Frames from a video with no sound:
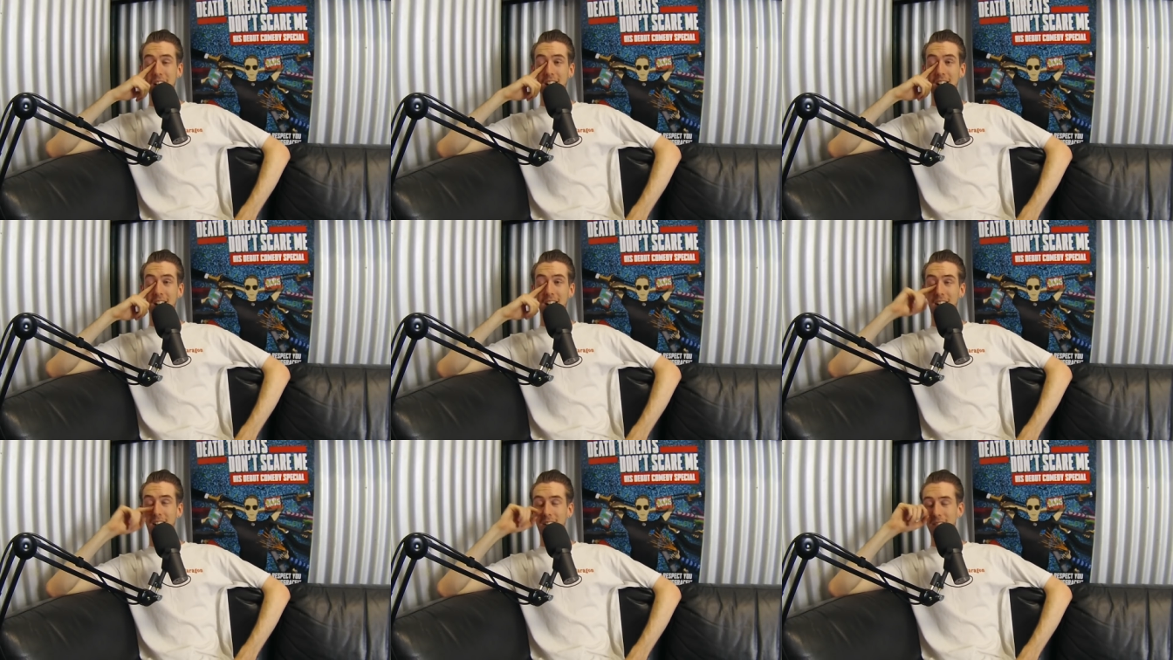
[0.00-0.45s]

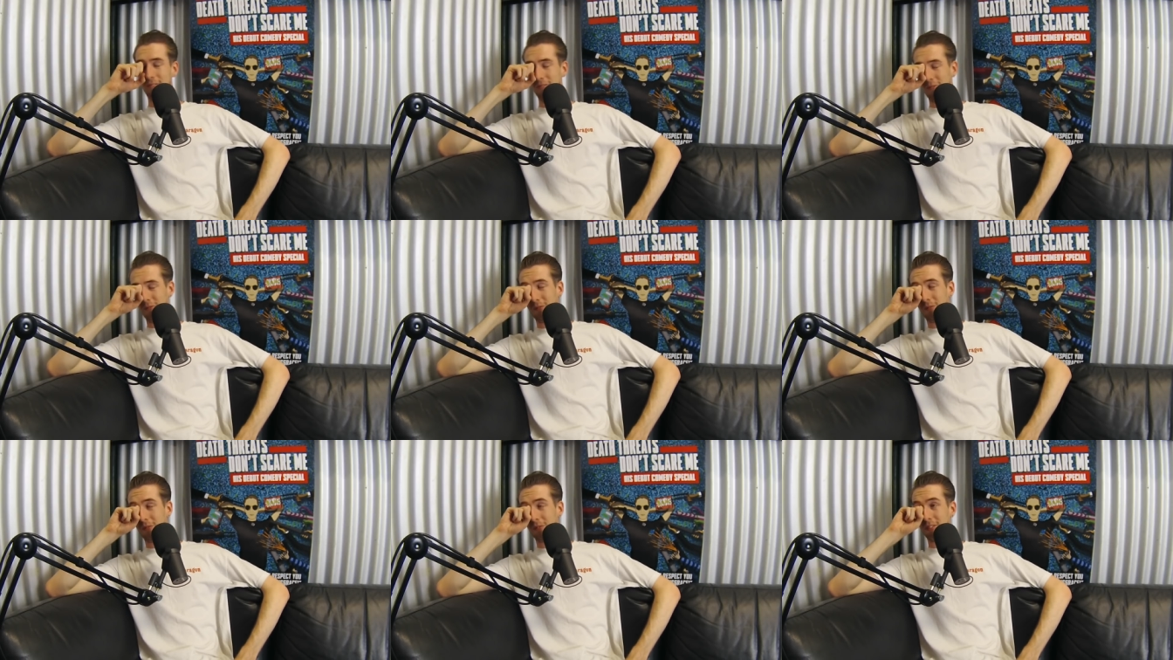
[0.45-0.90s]

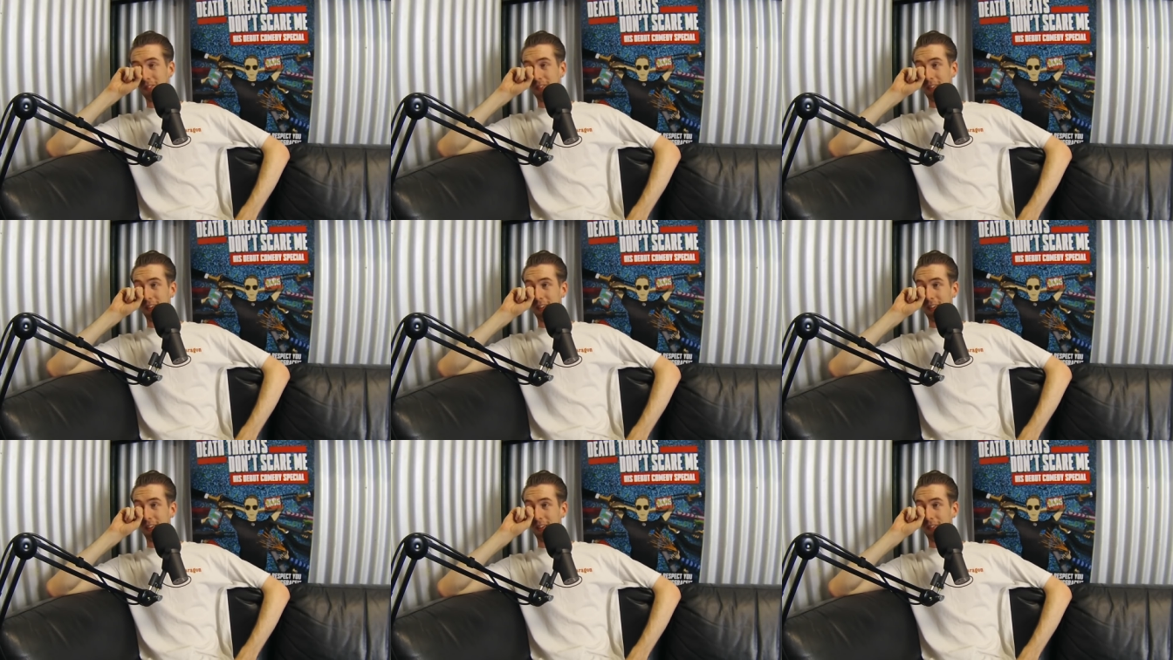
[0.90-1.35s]
um,
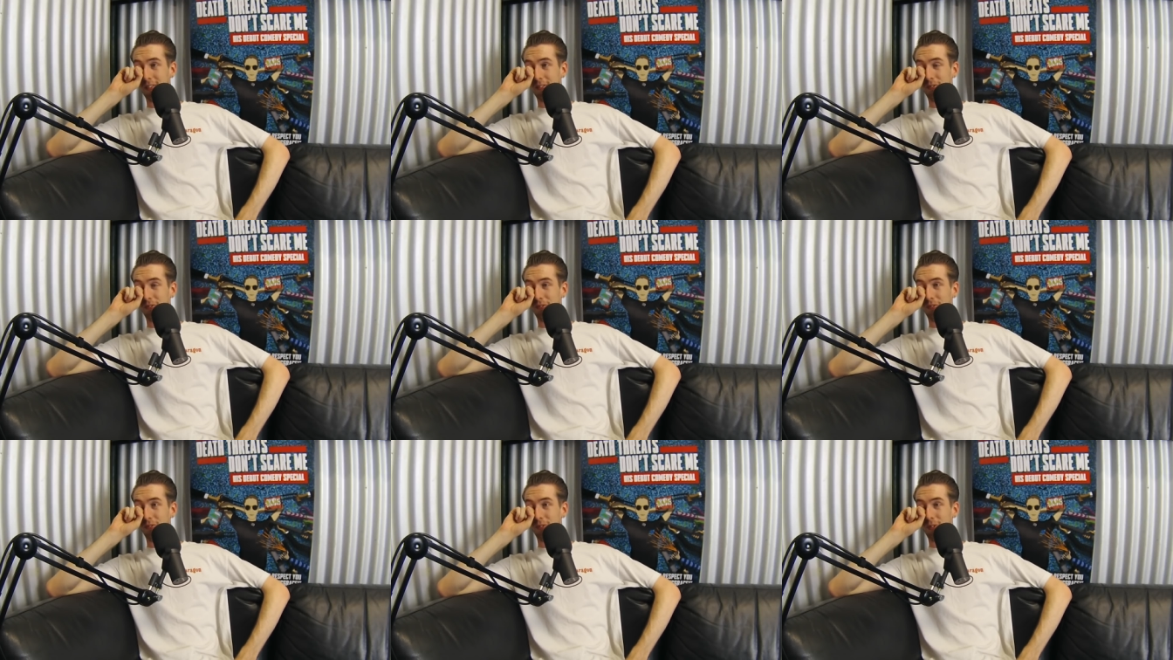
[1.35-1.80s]

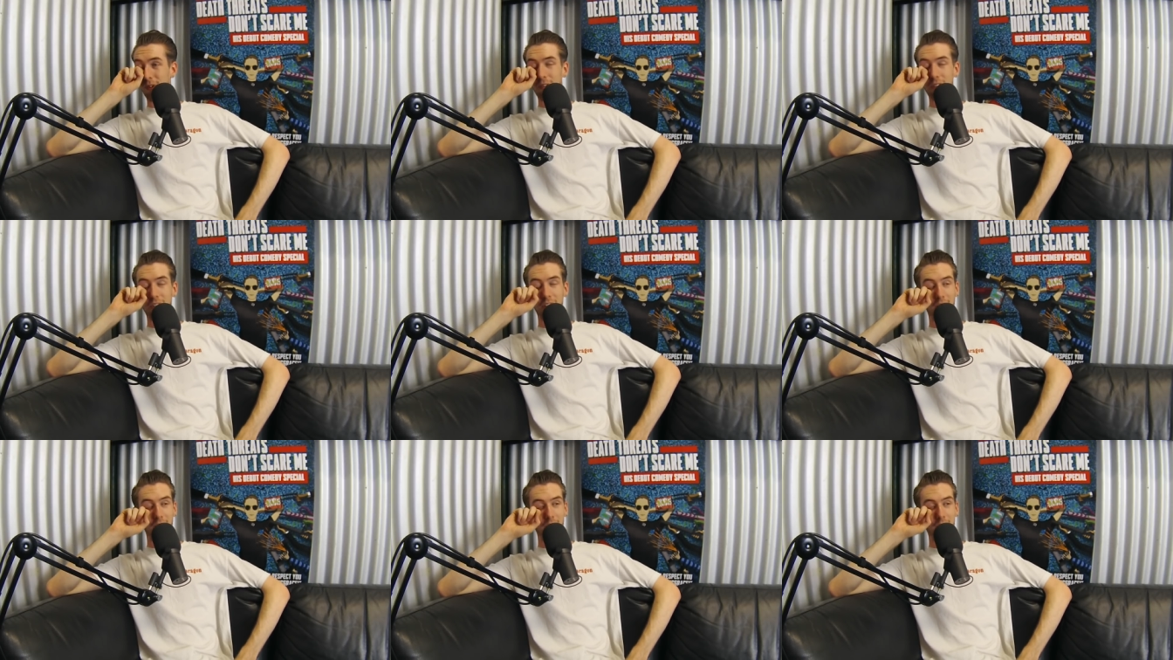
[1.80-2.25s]
where
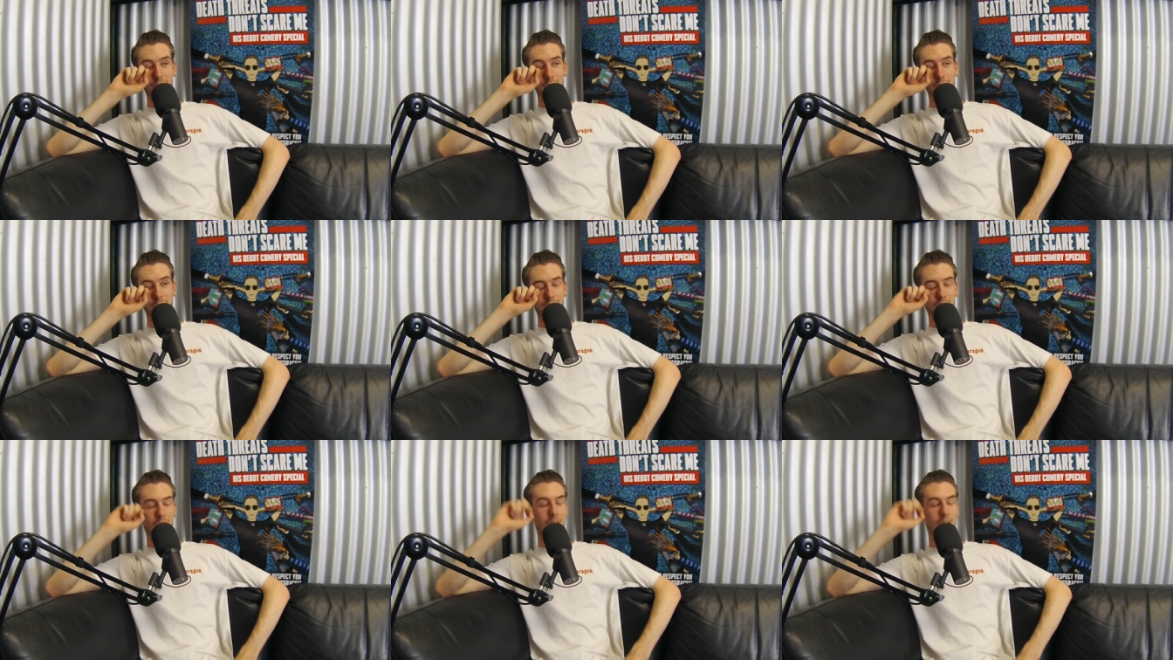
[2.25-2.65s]
was I going with this?